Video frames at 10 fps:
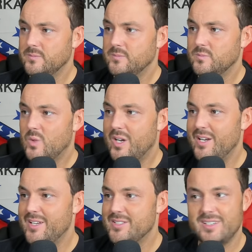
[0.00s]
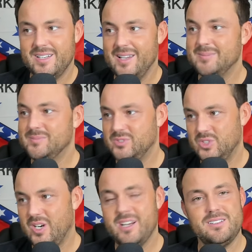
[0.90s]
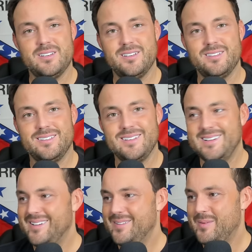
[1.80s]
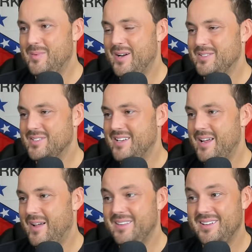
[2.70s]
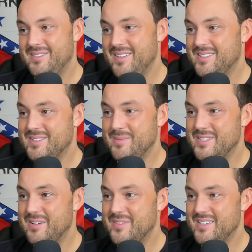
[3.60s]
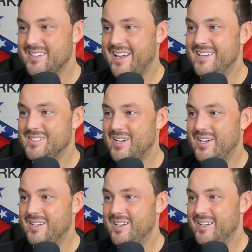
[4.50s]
was, again, trying to pronounce his name. I, that's just going to be tough. It's Anton